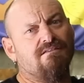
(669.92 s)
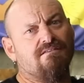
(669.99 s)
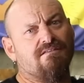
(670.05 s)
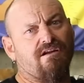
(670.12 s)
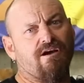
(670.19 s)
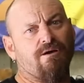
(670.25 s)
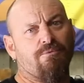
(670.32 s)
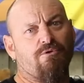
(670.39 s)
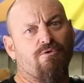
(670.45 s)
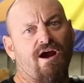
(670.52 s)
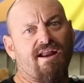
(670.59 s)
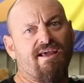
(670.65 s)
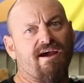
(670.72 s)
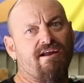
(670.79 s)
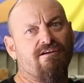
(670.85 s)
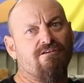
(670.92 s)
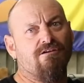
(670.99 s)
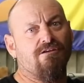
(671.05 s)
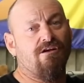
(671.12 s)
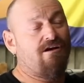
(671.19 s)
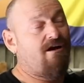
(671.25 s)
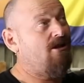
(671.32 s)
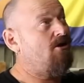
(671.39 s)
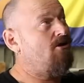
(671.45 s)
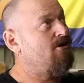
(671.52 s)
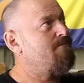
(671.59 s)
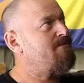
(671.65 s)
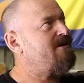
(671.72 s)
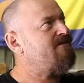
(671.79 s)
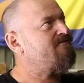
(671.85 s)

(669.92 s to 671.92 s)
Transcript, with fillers: So to help the radiator along a bit,